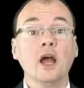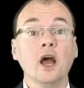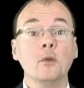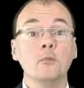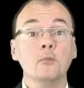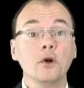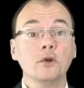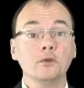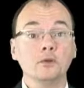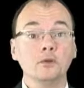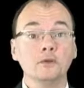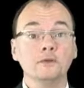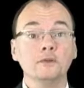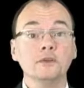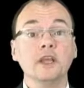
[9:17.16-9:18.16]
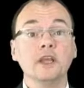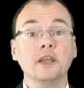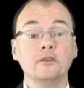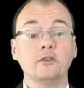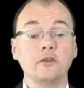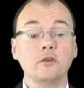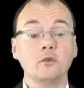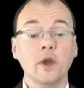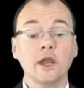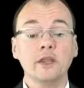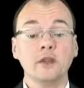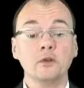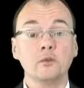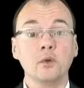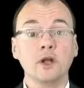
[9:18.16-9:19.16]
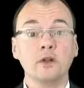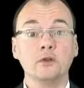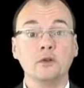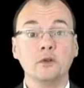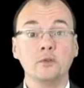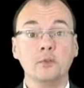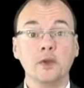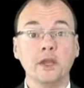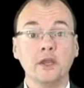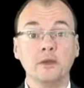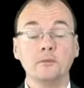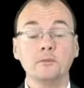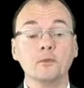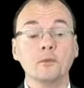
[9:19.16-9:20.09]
A model is just a way that the world could be.